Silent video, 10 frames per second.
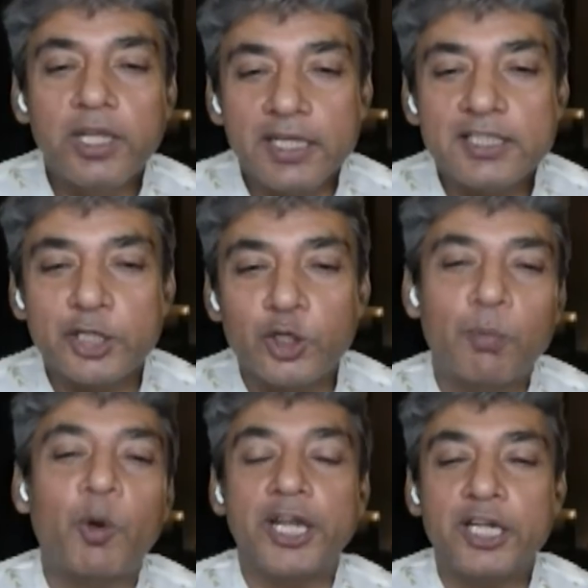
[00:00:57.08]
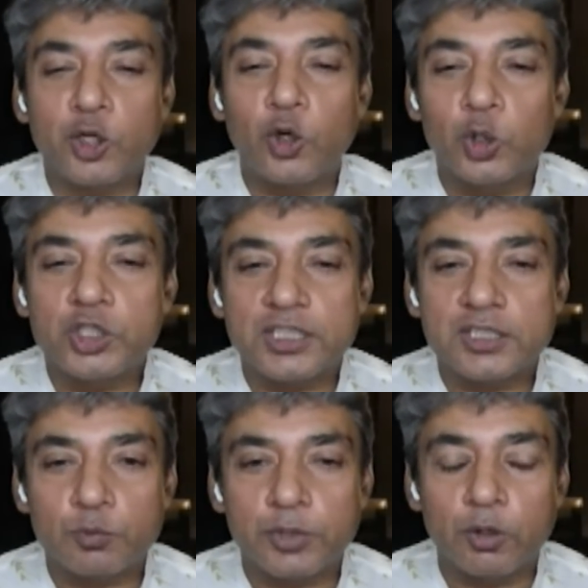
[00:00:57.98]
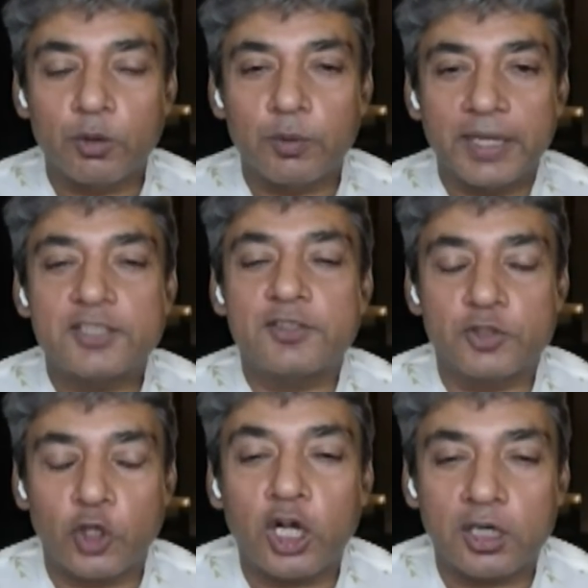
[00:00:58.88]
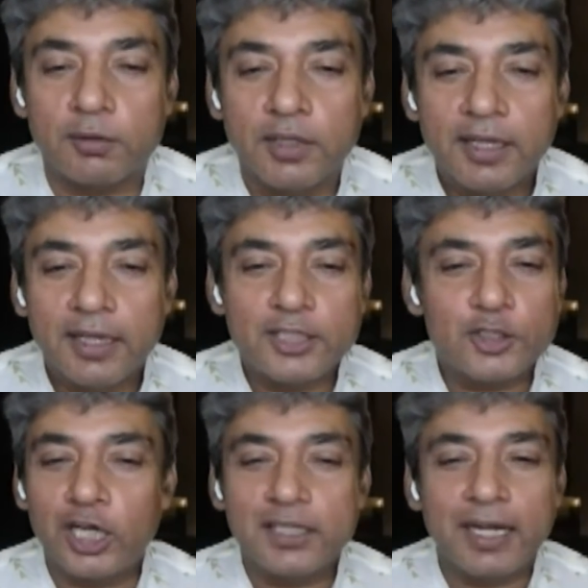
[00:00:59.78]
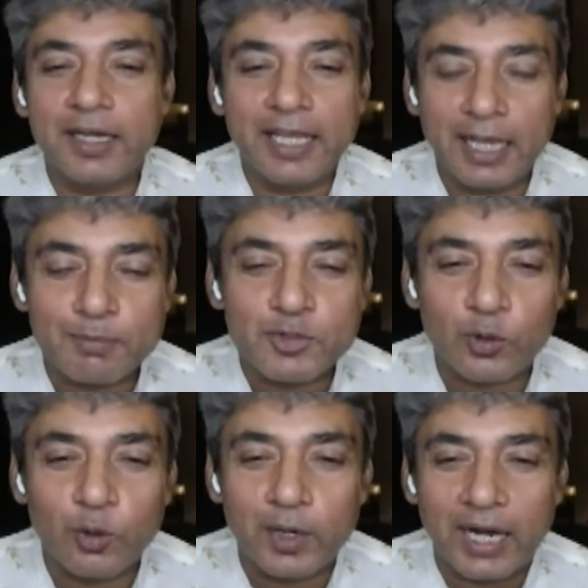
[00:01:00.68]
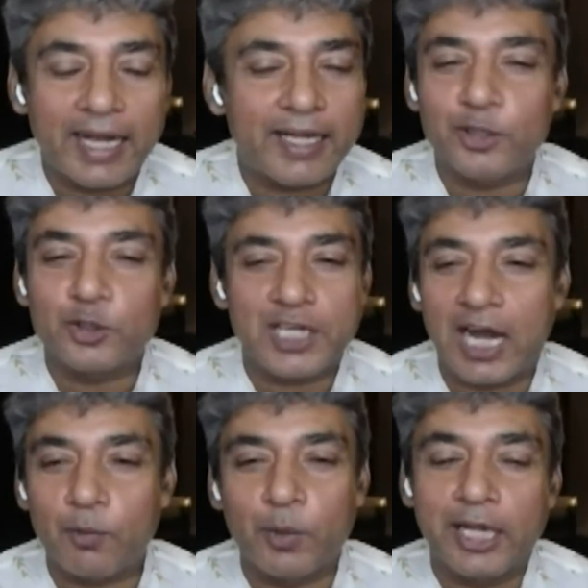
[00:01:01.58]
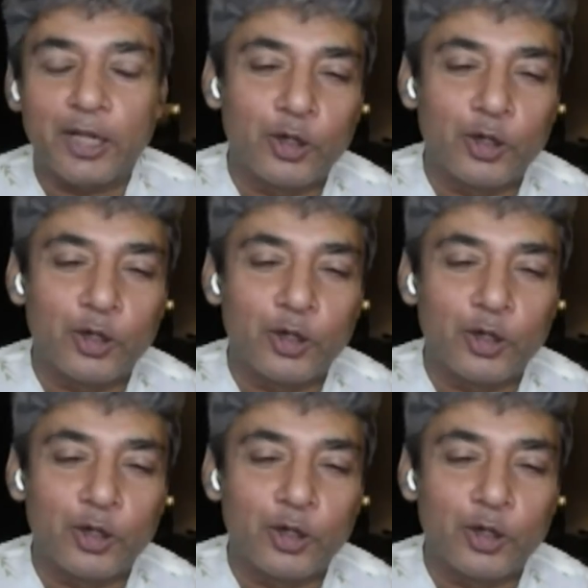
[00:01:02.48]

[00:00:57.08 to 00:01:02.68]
reason you appoint a coach is, you know, his thought. It's not that he comes overnight and you start winning or